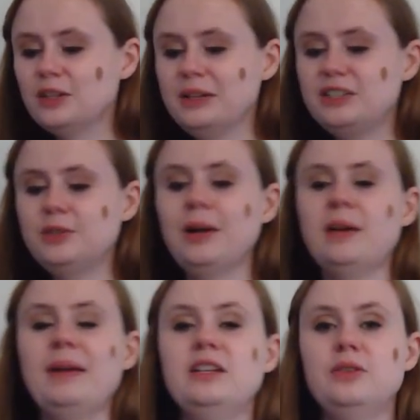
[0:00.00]
so I do
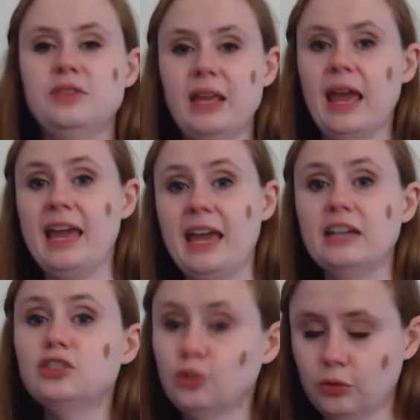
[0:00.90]
recommend using
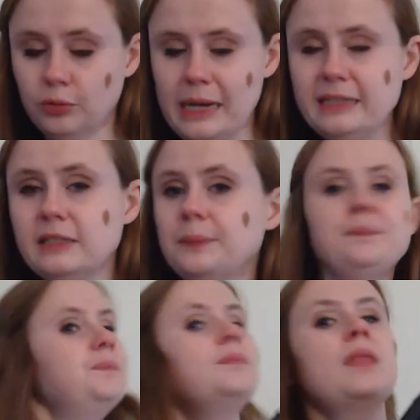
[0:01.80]
a shoulder rest.
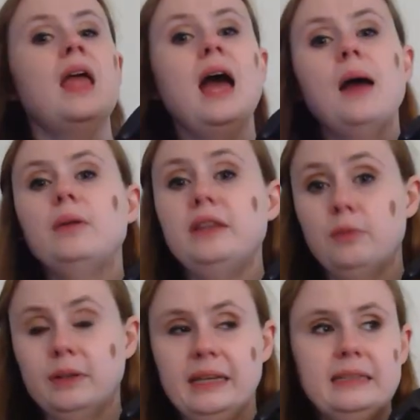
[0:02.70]
I will leave
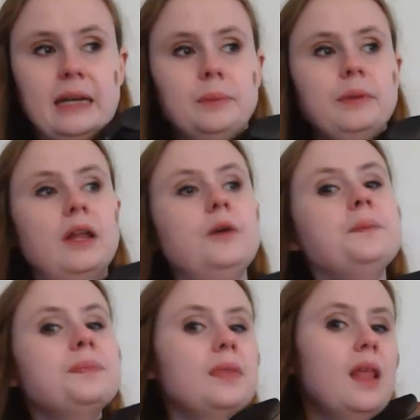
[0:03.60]
one link down
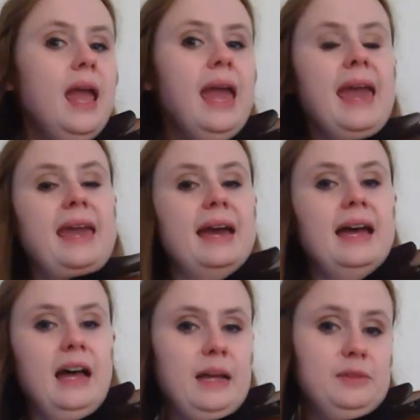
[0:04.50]
below and
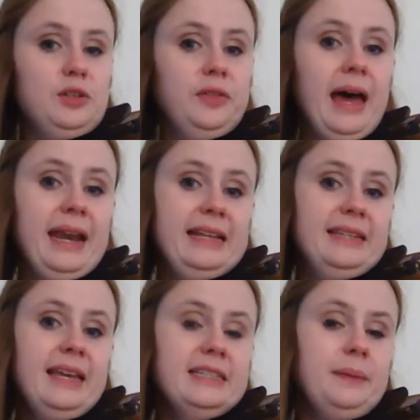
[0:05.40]
um, so that it
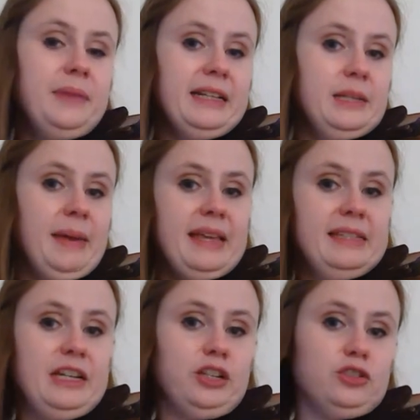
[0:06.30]
takes up that space
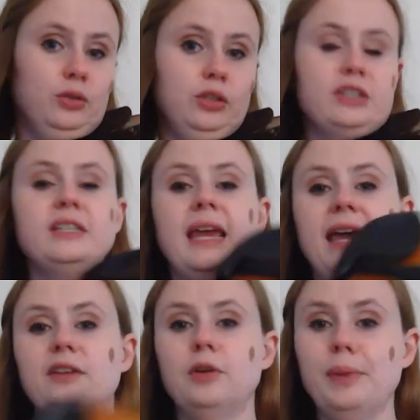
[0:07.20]
and your shoulders
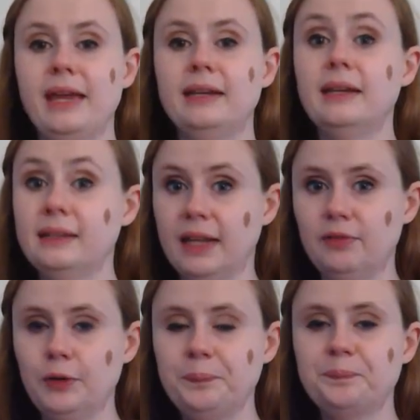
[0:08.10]
can remain
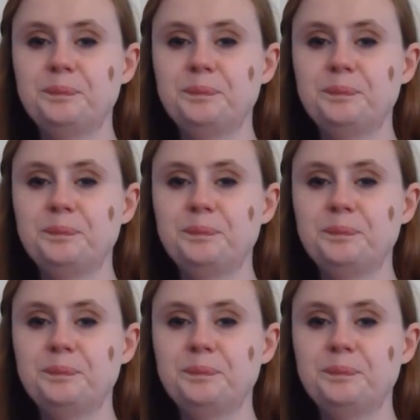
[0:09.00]
level.